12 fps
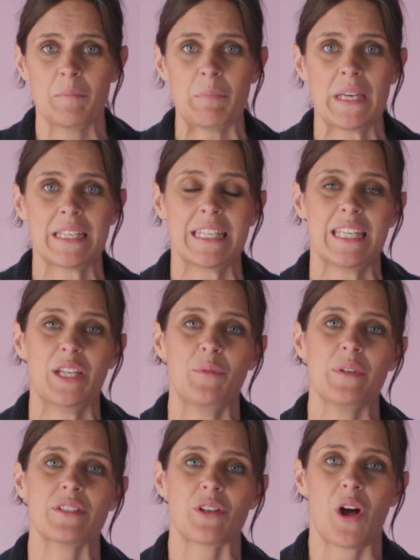But he
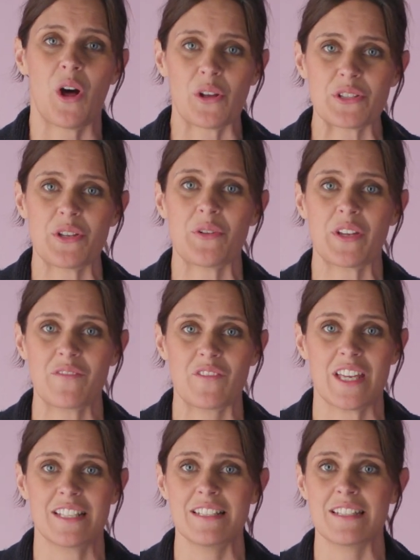was also
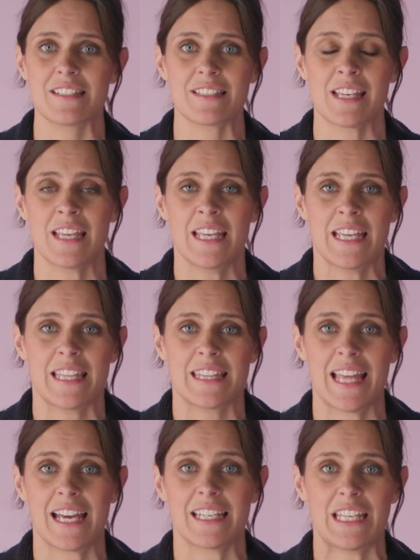convinced
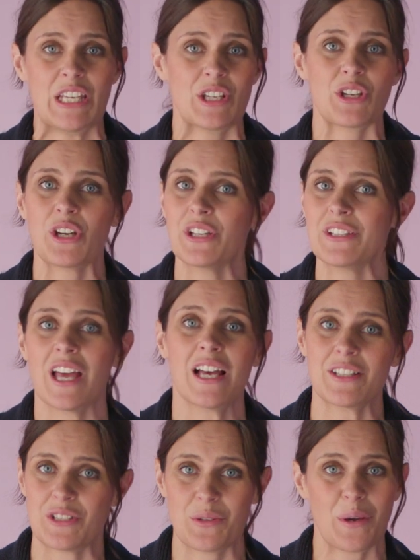that he could
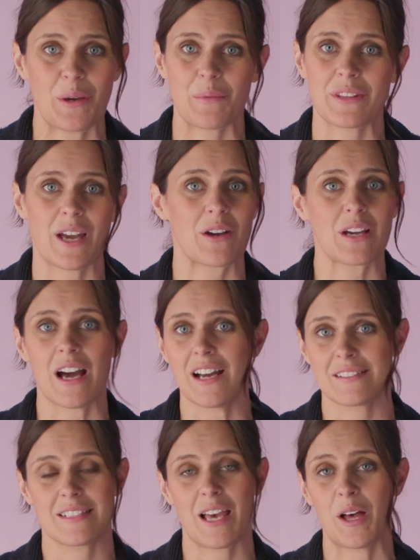not do it without
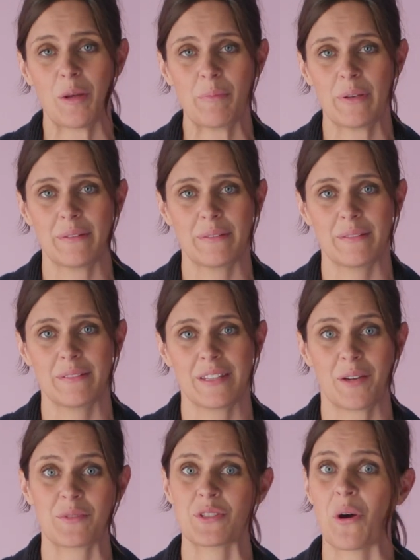God's help.
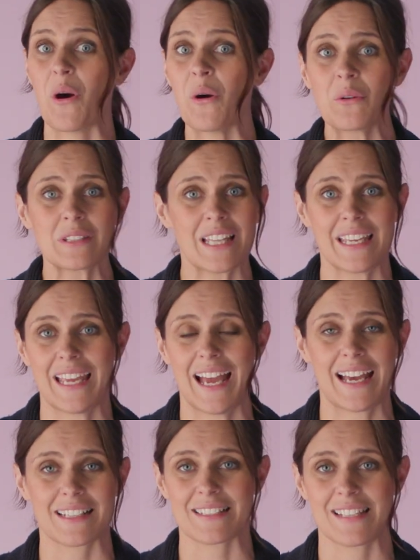That was only
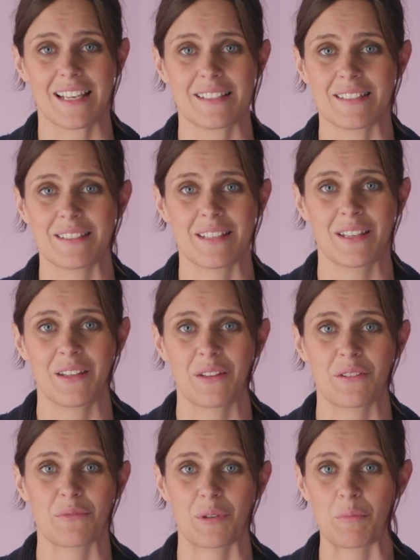accessed
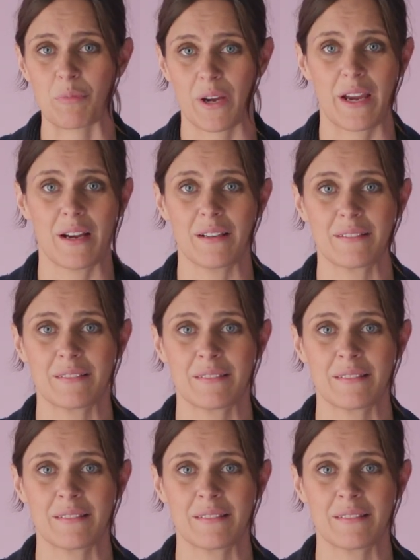through prayer.